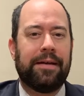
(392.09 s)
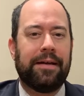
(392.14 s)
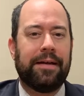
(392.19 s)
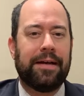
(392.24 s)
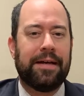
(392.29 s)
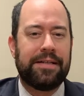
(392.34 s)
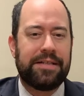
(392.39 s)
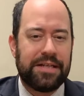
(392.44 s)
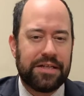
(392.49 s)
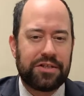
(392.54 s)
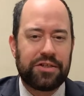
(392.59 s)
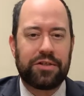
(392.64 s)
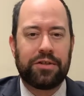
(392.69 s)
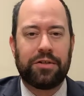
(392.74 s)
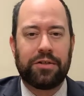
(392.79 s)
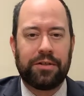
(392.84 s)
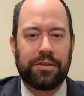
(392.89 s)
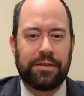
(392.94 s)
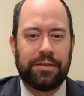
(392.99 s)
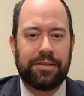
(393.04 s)

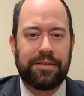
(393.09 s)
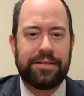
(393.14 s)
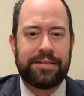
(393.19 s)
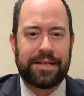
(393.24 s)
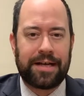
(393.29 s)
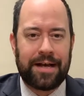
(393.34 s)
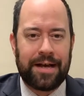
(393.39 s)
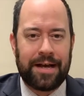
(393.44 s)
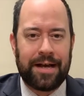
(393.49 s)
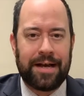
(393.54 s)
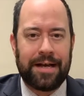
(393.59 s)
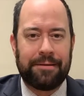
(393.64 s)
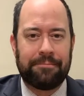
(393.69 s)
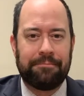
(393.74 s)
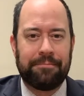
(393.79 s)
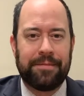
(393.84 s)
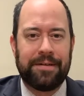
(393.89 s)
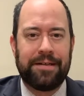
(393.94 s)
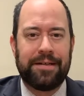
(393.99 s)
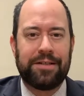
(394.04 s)
additional time
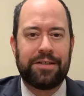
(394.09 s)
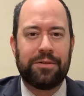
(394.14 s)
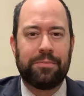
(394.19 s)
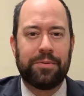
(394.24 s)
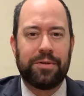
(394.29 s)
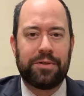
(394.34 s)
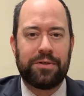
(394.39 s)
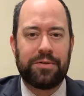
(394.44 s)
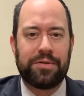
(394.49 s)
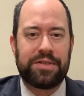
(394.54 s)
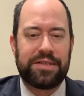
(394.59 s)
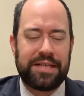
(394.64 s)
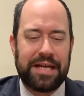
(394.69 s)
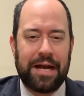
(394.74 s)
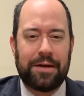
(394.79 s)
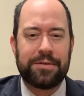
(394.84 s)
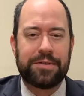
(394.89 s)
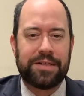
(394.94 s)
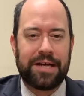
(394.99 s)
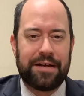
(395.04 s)
to produce the
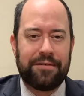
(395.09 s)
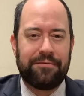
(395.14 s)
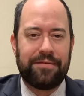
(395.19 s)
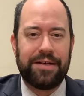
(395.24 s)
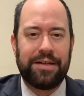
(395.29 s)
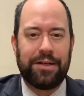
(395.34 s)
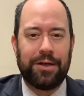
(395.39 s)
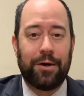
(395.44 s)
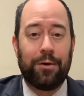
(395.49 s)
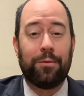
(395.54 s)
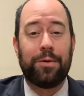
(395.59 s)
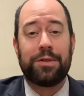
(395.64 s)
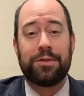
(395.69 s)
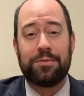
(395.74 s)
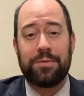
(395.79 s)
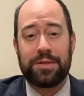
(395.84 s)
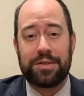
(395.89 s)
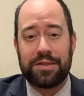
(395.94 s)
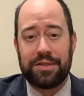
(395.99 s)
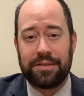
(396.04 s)
outside video, which
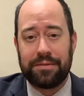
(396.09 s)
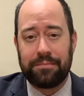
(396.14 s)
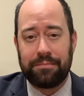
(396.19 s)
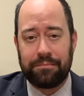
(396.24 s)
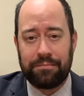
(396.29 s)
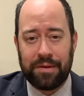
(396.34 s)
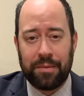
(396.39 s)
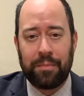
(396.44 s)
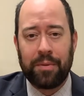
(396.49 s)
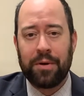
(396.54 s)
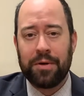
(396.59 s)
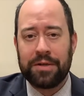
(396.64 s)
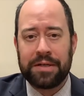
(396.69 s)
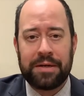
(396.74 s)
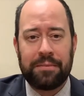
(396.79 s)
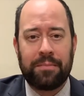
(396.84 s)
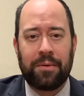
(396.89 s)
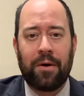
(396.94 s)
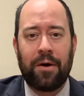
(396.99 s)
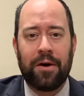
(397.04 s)
was the
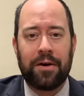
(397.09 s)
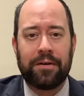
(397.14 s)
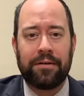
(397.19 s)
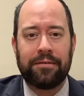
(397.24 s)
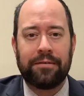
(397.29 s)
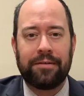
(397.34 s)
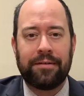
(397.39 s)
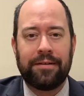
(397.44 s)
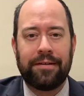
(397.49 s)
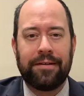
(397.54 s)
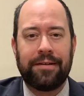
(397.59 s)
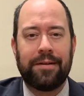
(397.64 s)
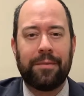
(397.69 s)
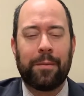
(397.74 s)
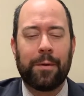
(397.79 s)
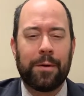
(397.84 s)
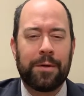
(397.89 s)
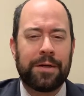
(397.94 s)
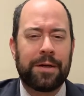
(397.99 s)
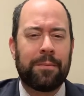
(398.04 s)
pertinent part. The
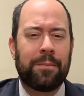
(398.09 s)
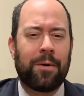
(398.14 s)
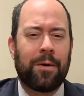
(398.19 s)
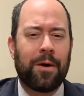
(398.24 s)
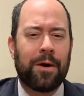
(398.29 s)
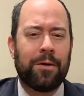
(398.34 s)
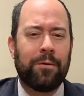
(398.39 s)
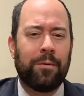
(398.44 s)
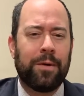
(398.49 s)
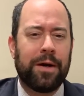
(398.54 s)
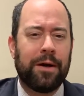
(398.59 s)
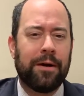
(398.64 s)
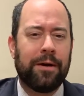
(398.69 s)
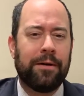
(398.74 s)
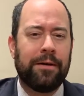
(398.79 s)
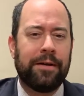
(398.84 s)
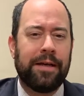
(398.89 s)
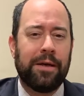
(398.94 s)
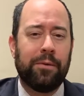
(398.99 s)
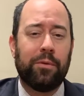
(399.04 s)
pertinent part where
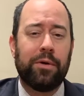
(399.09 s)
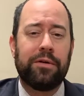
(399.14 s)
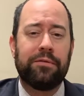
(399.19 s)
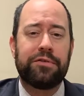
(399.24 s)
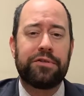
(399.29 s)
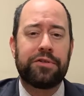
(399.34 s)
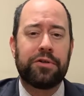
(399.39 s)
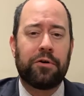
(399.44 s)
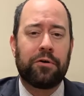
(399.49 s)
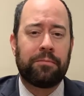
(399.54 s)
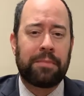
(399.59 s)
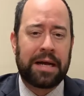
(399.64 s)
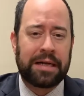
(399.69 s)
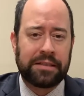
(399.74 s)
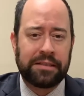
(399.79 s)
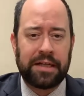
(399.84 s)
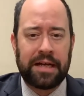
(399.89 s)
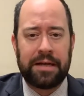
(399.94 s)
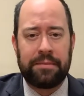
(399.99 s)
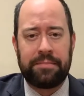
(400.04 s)
it would have shown my
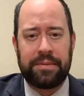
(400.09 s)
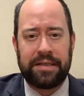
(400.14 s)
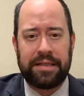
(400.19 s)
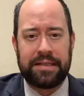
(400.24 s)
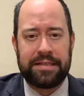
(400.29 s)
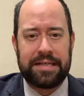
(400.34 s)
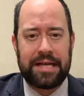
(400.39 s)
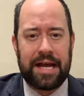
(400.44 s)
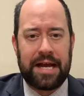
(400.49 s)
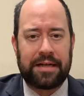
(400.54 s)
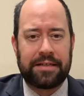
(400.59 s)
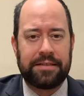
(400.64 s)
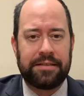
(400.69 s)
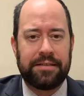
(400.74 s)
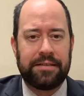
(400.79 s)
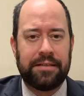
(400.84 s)
client being attacked.